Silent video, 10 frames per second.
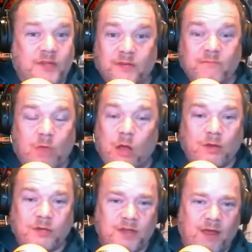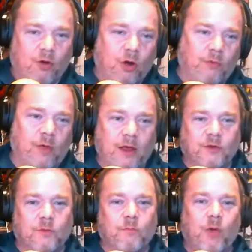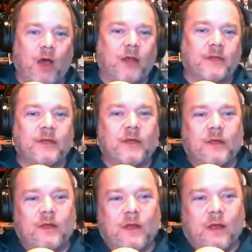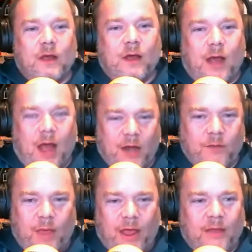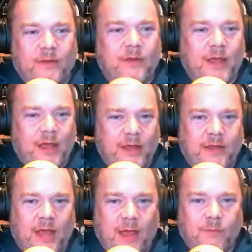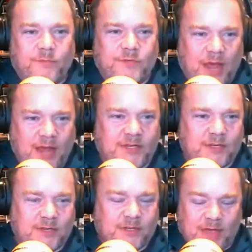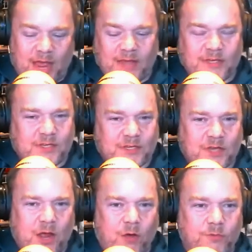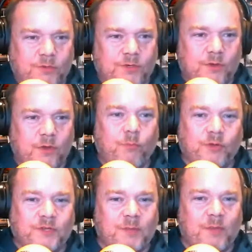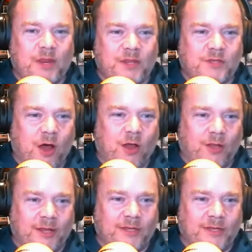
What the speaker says: Hulk doesn't have a arc reactor, but Iron Man Endgame takes the stones, puts them in his gauntlet.